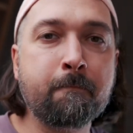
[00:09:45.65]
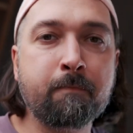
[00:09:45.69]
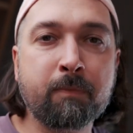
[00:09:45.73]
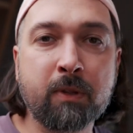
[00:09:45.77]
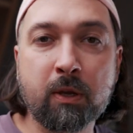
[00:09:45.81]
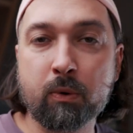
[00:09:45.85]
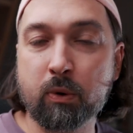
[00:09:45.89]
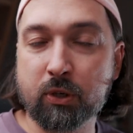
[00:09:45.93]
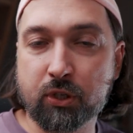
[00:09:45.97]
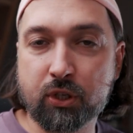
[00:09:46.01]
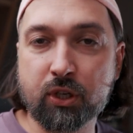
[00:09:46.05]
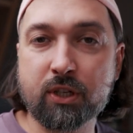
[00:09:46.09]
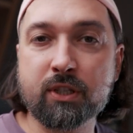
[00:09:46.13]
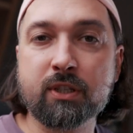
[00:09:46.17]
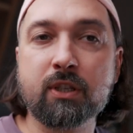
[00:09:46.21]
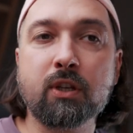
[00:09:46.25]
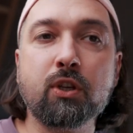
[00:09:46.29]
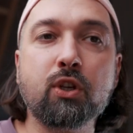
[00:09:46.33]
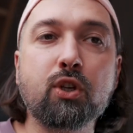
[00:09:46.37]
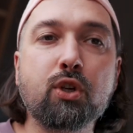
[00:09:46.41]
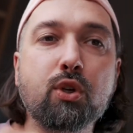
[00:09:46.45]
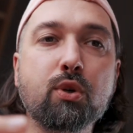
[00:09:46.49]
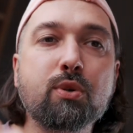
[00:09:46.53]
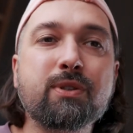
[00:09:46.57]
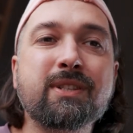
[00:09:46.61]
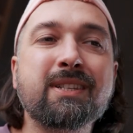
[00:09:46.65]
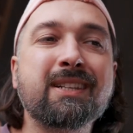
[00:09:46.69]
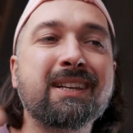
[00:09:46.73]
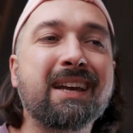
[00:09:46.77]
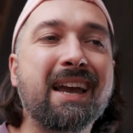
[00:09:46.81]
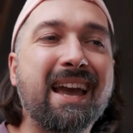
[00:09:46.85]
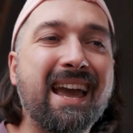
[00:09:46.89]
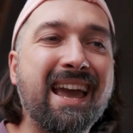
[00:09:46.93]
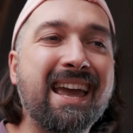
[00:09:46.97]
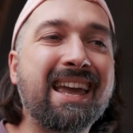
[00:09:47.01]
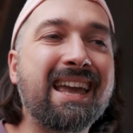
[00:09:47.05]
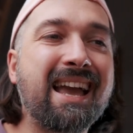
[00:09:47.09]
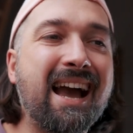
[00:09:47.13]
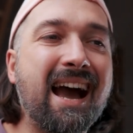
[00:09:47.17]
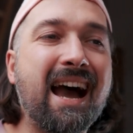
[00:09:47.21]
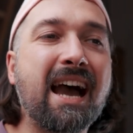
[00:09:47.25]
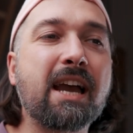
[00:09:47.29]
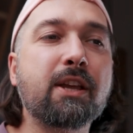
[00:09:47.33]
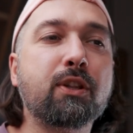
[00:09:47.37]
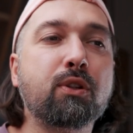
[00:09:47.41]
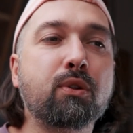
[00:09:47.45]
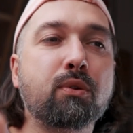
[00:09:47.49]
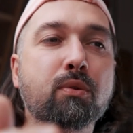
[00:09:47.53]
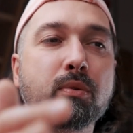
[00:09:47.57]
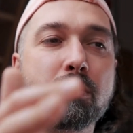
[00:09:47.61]
which is using AI
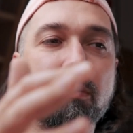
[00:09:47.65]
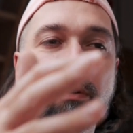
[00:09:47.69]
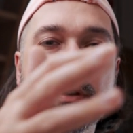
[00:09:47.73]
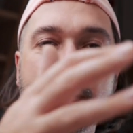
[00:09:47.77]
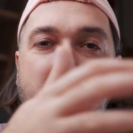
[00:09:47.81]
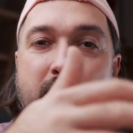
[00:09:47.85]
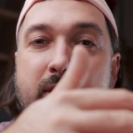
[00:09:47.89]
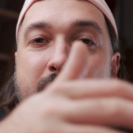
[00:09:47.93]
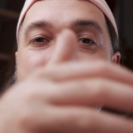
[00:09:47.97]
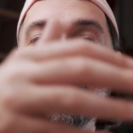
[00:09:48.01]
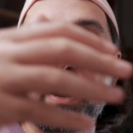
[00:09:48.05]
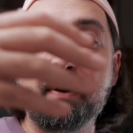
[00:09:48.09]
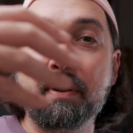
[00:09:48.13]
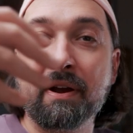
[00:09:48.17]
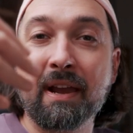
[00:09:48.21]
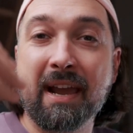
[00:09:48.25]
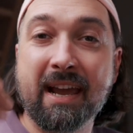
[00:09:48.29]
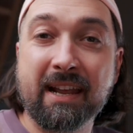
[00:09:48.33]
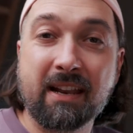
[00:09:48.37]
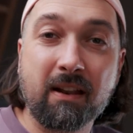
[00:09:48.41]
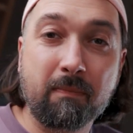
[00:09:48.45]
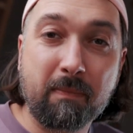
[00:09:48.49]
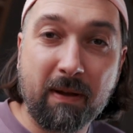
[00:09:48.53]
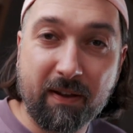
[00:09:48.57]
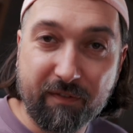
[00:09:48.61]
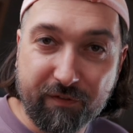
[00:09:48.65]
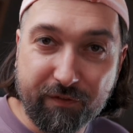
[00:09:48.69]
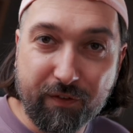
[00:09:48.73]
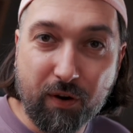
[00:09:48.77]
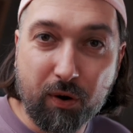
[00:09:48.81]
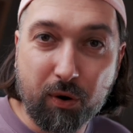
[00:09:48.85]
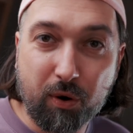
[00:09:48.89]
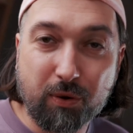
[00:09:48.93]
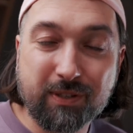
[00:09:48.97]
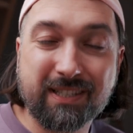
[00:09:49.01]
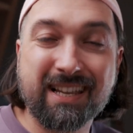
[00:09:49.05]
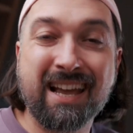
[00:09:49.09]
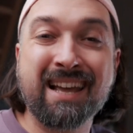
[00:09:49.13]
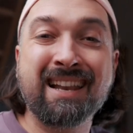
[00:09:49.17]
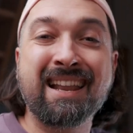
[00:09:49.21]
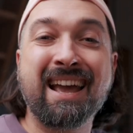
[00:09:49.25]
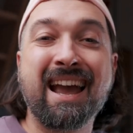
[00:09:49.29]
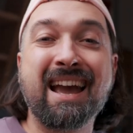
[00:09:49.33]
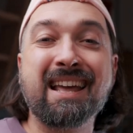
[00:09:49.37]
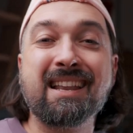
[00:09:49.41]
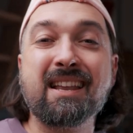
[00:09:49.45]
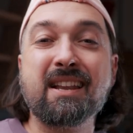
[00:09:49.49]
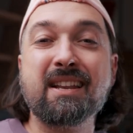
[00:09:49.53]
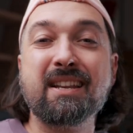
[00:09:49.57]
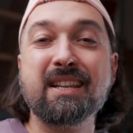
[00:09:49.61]
to learn how I edit my photos and
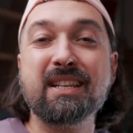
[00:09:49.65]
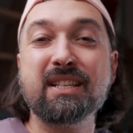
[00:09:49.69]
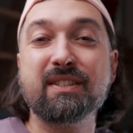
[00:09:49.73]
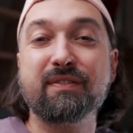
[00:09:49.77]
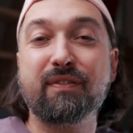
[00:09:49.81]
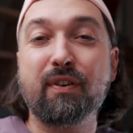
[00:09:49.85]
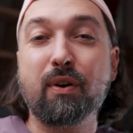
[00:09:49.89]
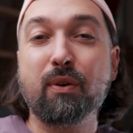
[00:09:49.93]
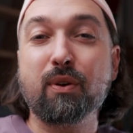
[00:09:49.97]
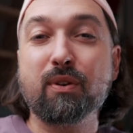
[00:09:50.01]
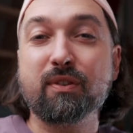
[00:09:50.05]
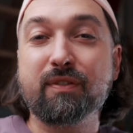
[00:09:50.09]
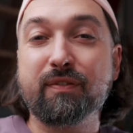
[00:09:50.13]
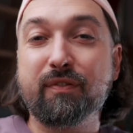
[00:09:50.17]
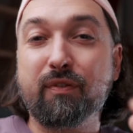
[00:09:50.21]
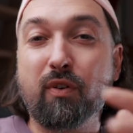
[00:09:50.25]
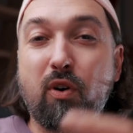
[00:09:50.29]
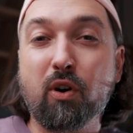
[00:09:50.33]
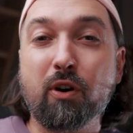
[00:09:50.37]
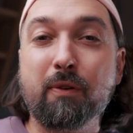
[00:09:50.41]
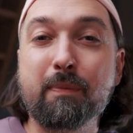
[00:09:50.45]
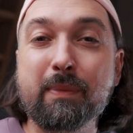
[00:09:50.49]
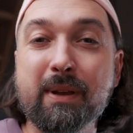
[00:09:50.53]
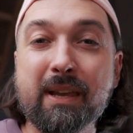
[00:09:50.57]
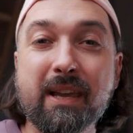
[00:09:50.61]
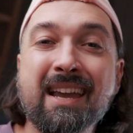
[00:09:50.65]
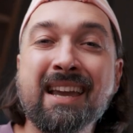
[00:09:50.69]
edit these photos for me